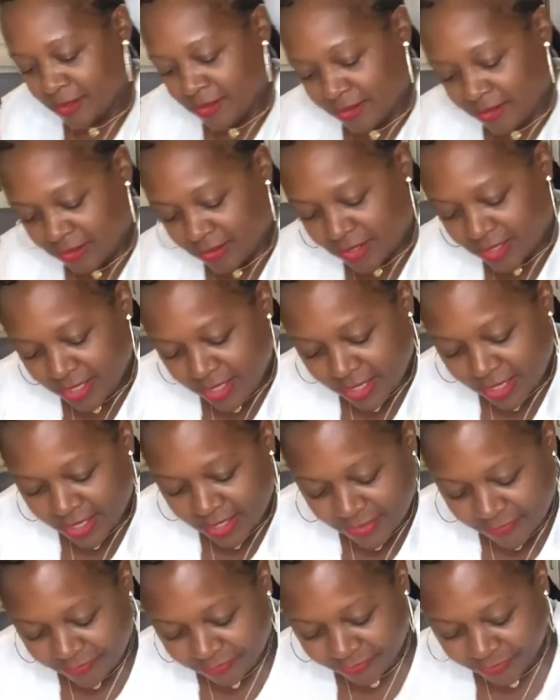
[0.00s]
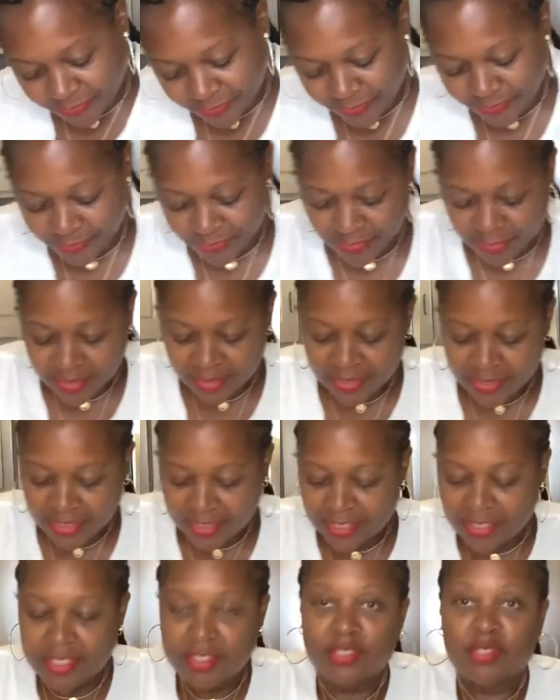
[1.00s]
Okay.
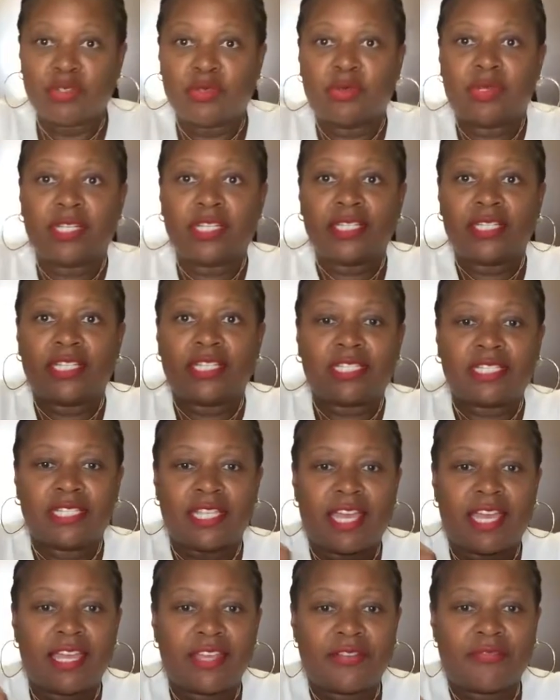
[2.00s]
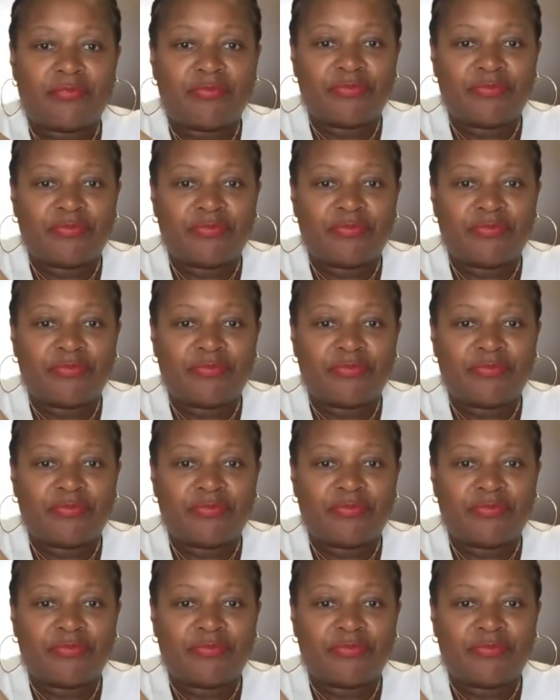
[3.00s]
And this is what it looks like.